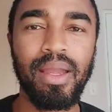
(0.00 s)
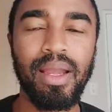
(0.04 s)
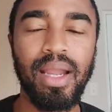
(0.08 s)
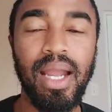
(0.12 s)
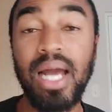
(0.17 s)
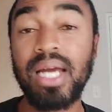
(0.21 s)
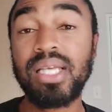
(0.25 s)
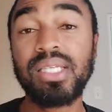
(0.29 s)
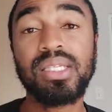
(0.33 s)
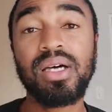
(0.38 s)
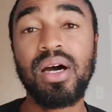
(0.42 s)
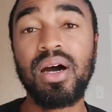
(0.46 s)

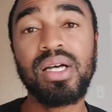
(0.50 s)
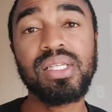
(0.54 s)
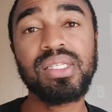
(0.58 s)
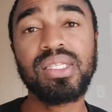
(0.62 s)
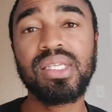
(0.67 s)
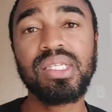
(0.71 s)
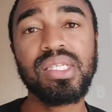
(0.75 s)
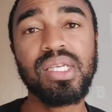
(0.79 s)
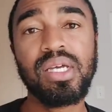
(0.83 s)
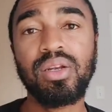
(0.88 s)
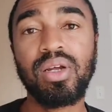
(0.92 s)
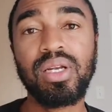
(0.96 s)
Guys, the
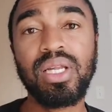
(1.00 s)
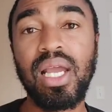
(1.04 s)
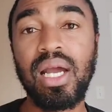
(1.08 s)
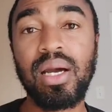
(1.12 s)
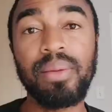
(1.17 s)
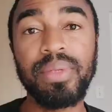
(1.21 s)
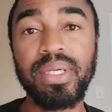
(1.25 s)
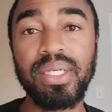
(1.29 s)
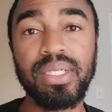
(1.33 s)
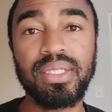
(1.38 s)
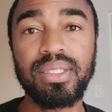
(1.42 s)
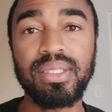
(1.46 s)
answers are not
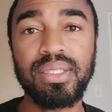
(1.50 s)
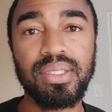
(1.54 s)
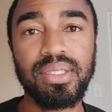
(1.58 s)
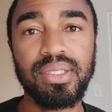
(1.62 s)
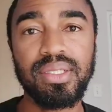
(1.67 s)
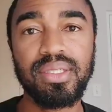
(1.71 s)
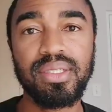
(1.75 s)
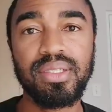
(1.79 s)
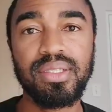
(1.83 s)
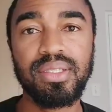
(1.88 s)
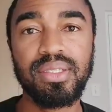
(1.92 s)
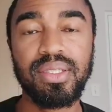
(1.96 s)
coming.
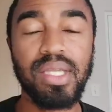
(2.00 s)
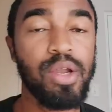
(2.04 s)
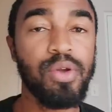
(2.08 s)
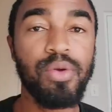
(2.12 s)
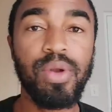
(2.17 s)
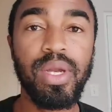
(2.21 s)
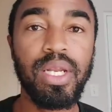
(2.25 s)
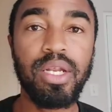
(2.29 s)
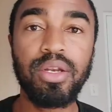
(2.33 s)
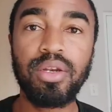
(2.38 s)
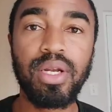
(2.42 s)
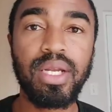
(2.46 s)
They're
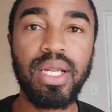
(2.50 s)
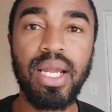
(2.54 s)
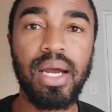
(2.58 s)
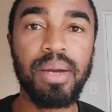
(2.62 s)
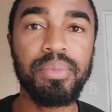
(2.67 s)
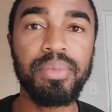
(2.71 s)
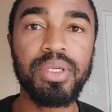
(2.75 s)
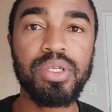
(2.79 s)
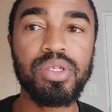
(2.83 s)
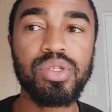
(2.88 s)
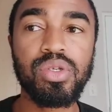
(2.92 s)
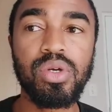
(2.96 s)
really not
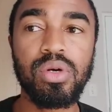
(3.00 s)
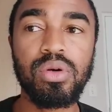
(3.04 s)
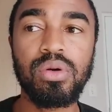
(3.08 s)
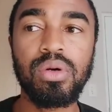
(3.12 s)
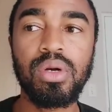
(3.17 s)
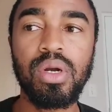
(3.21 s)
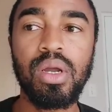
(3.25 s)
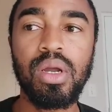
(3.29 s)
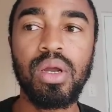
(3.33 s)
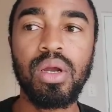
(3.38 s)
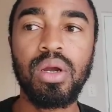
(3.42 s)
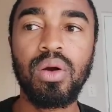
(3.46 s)
coming.
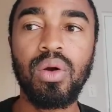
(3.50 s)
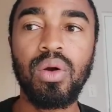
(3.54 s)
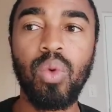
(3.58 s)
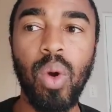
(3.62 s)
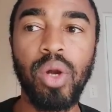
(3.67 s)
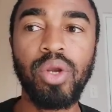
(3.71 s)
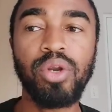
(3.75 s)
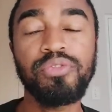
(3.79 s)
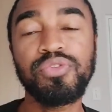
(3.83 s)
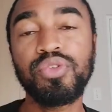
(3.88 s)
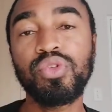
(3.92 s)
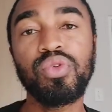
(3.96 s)
So
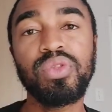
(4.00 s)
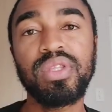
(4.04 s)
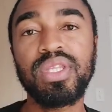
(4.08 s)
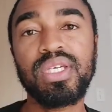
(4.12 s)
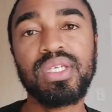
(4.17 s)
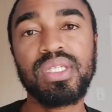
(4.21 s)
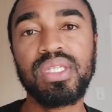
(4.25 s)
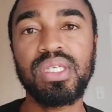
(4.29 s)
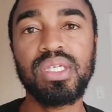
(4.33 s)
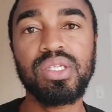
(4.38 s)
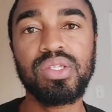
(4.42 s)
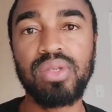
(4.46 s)
one of two
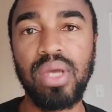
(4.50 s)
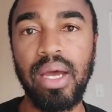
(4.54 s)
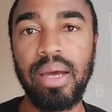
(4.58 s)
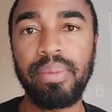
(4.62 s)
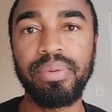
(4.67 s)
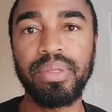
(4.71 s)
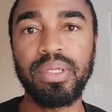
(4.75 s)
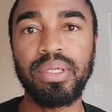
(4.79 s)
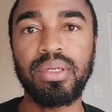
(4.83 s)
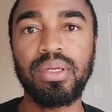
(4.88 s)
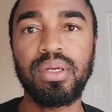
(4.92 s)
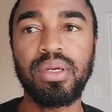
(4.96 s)
things needs to
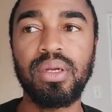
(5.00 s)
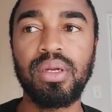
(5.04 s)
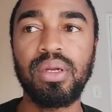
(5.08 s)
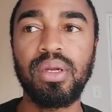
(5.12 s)
happen.